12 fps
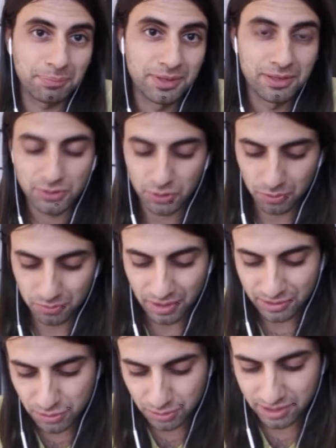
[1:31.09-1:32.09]
So as
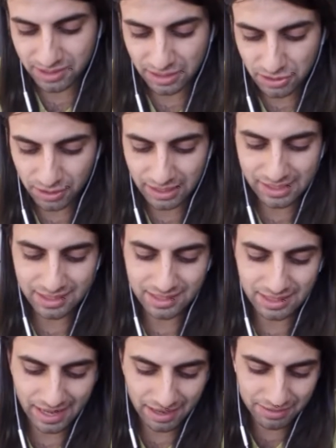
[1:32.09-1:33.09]
soon as I saw that he
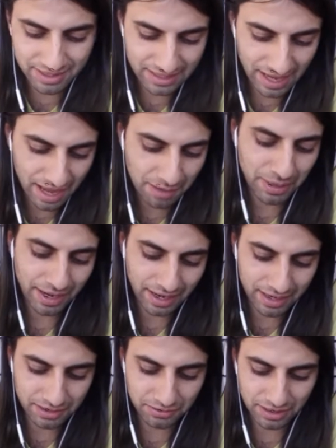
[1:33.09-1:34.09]
doesn't have a zap, I
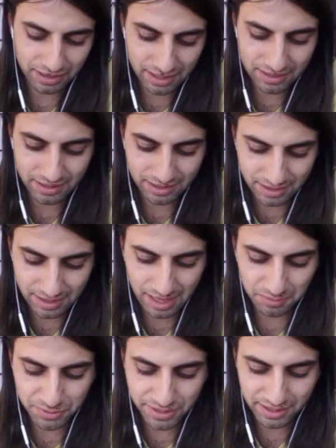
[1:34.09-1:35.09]
kind of realized that this game
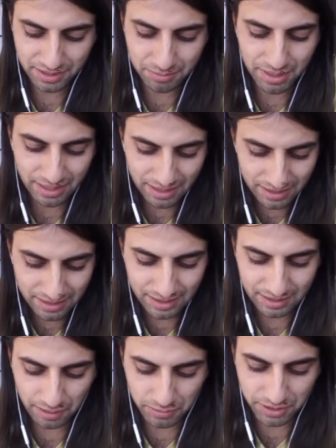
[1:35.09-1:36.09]
was going to be easy
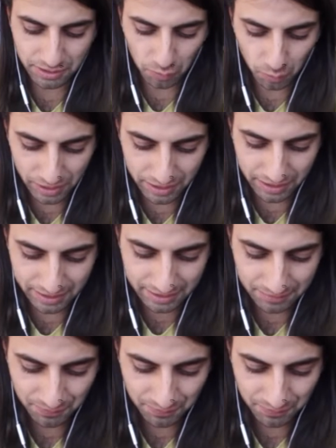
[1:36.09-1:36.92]
and I was going to win it.